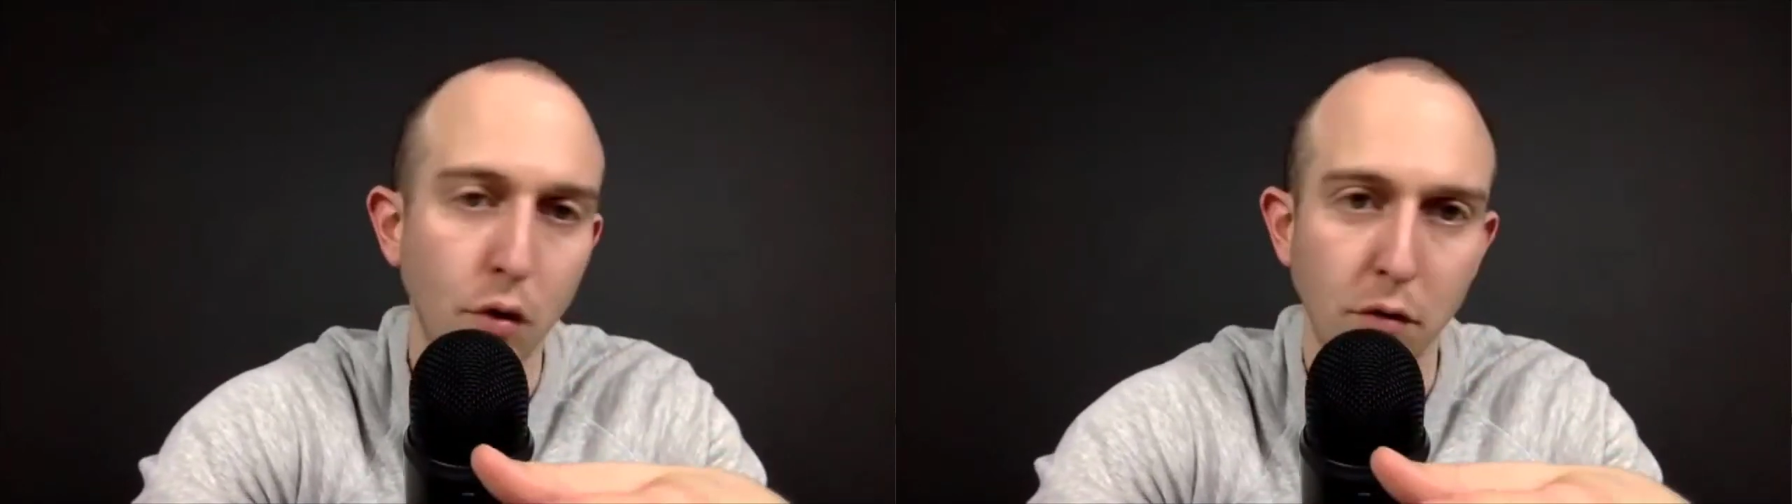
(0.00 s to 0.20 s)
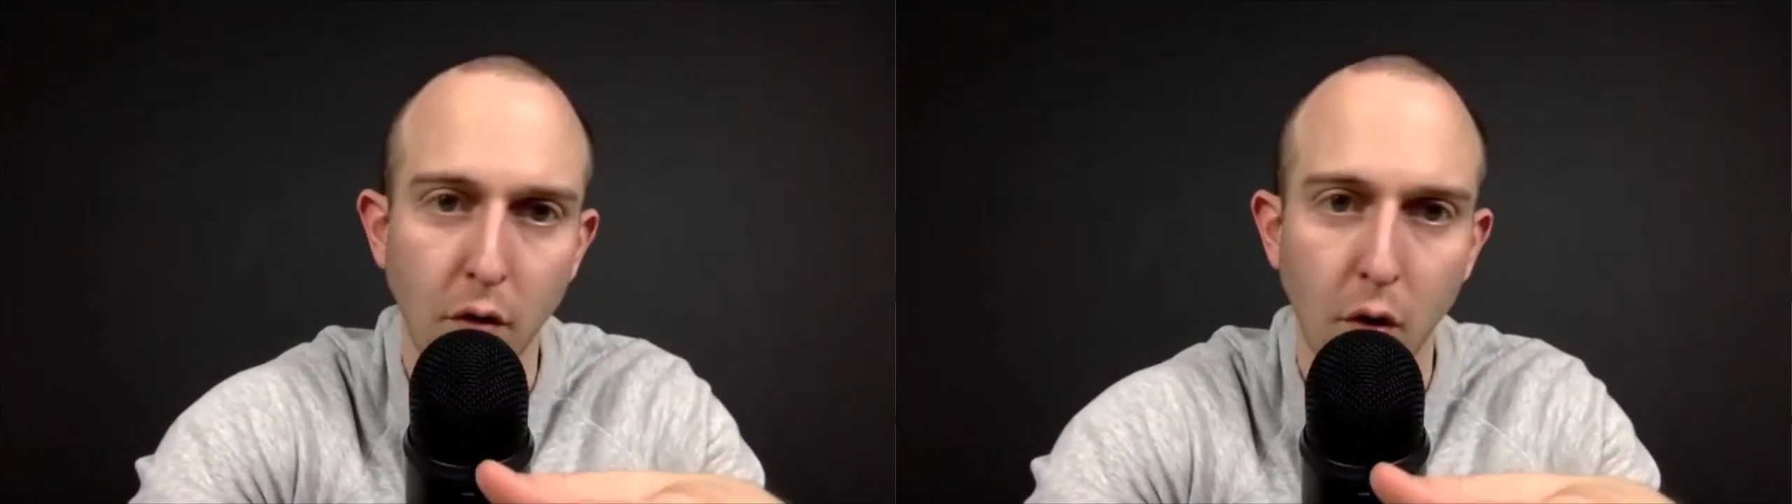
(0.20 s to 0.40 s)

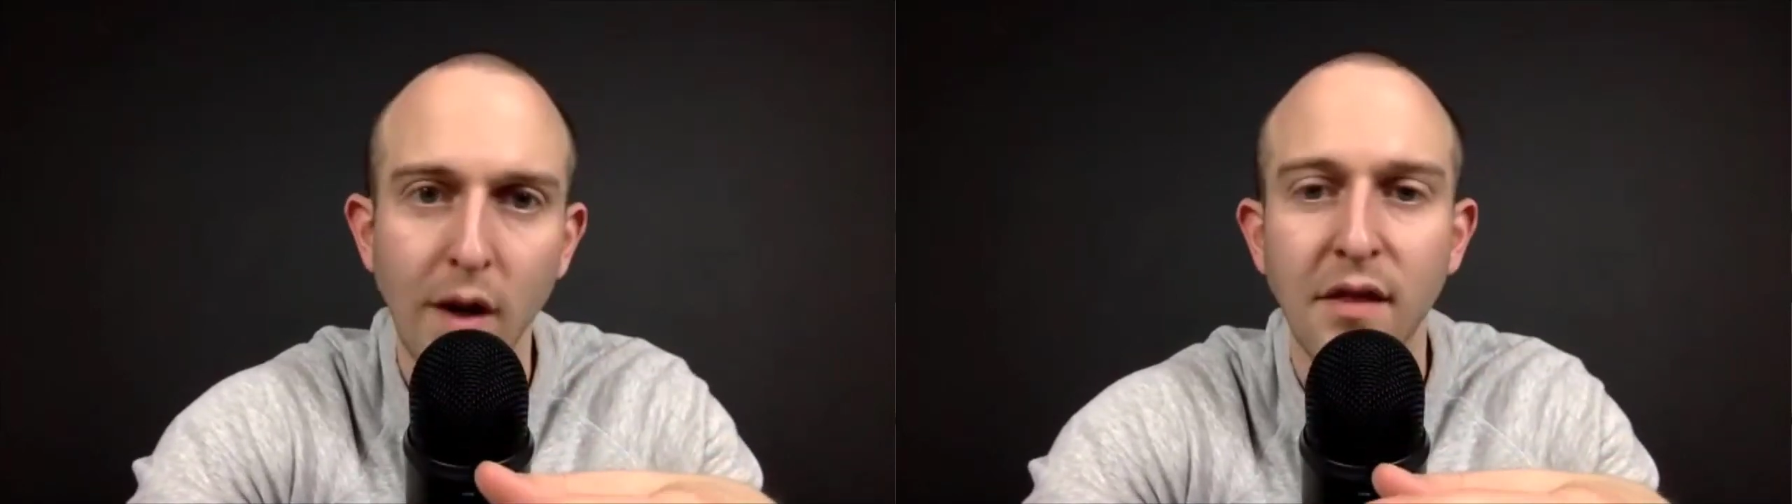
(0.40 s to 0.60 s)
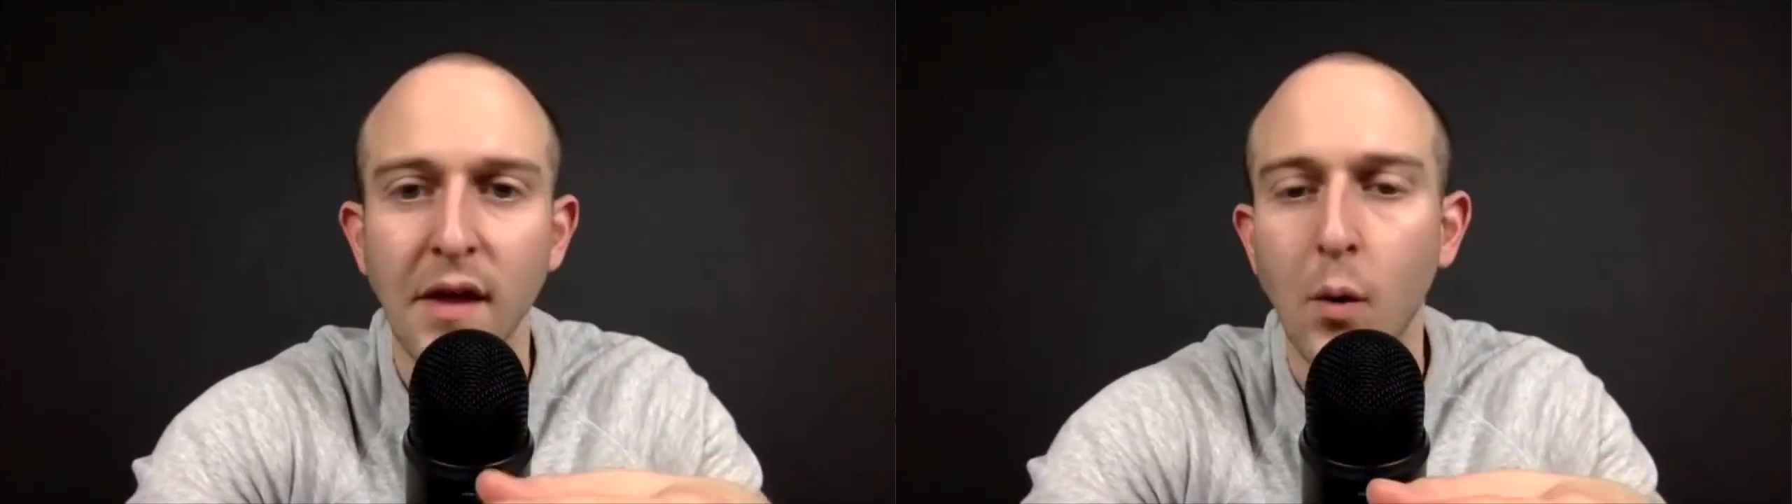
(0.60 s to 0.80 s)
or we
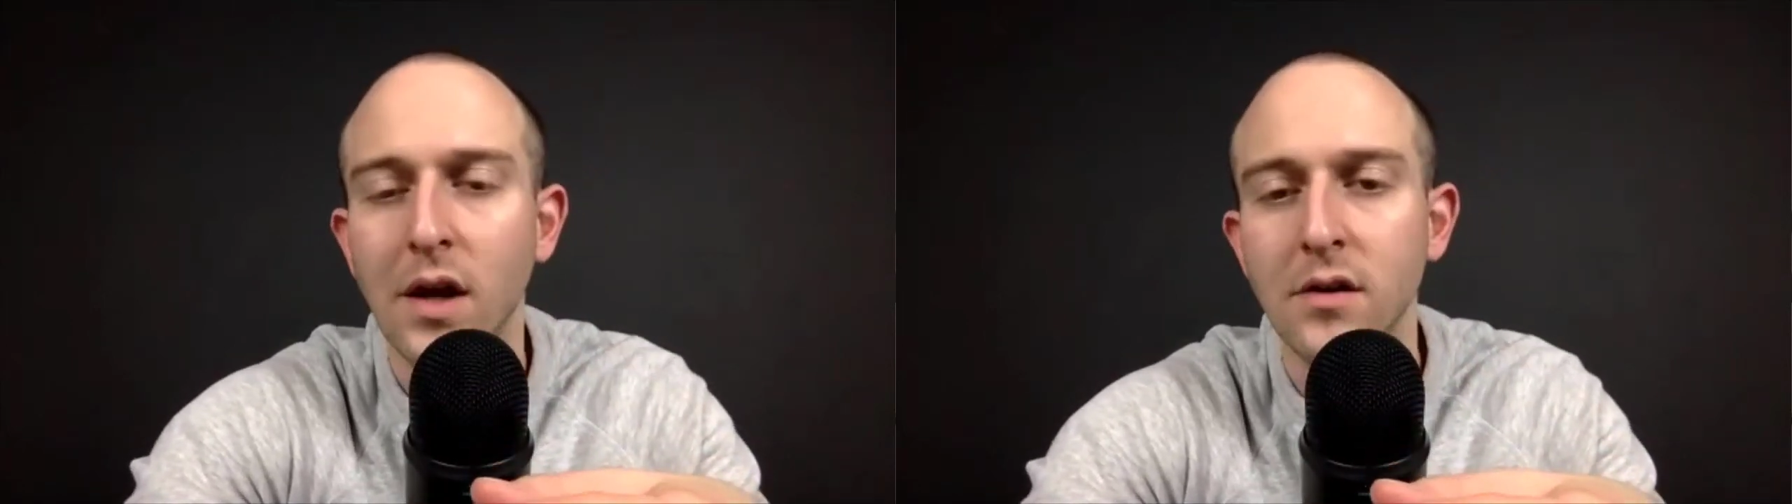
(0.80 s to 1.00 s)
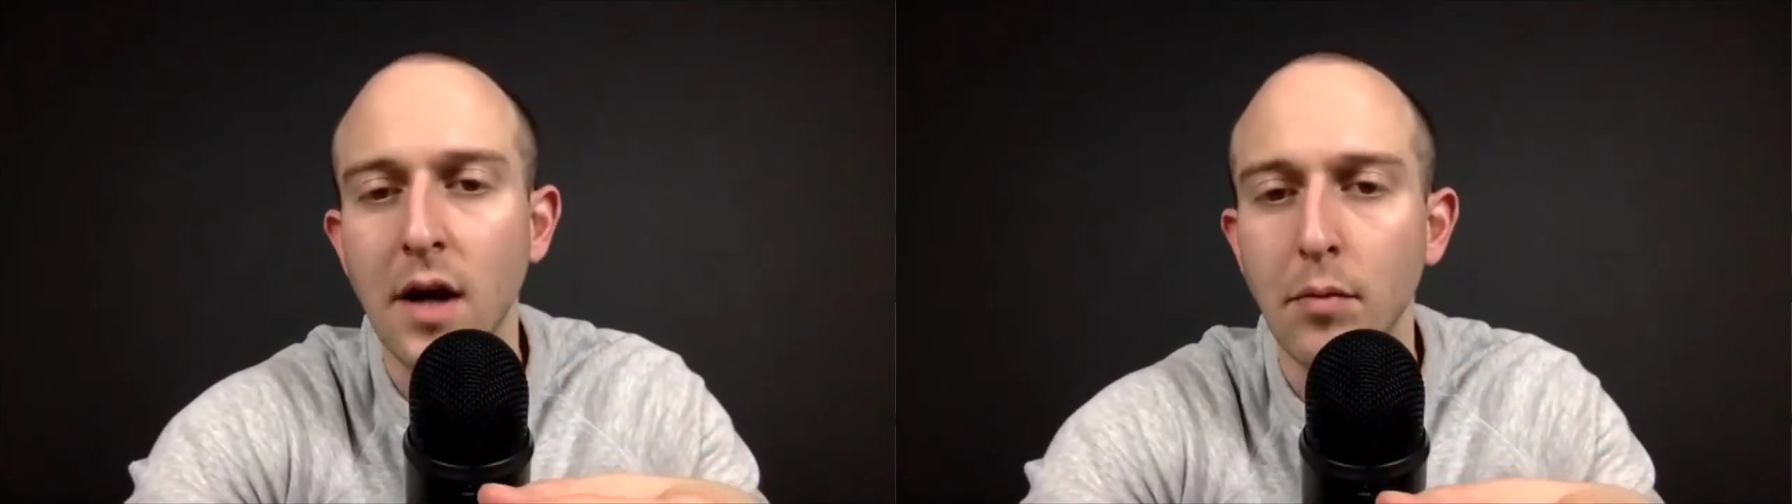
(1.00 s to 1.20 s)
think we could double